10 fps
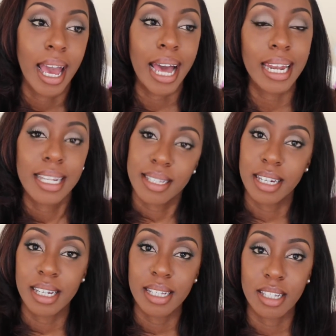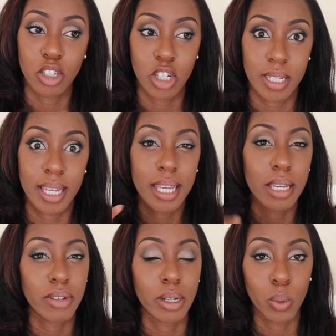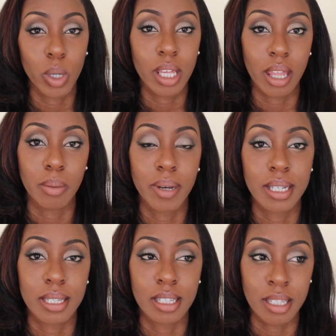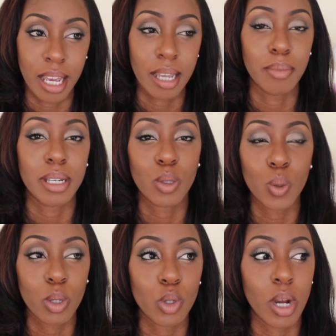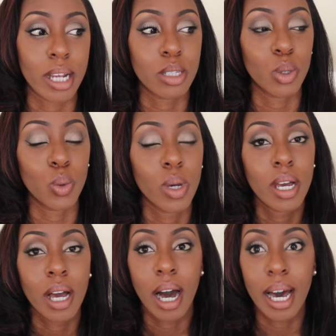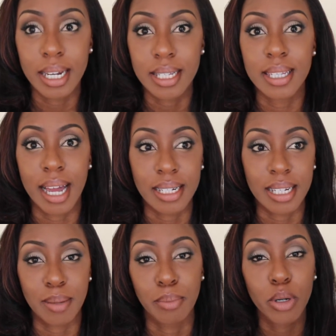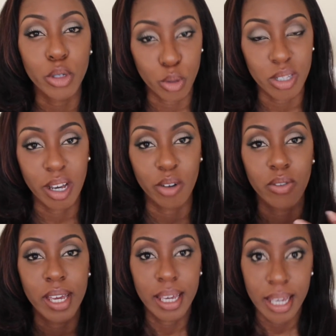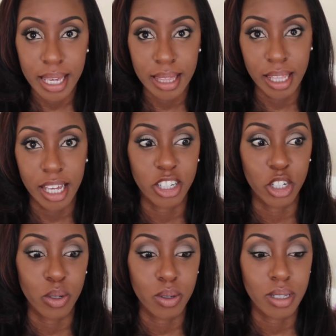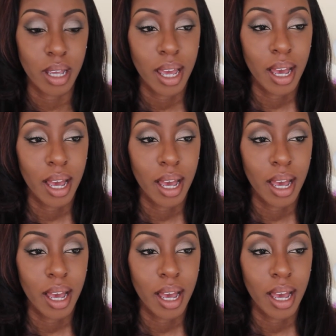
And listening isn't just hearing what the other person is saying, but it's also trying to understand it and put yourself in their shoes.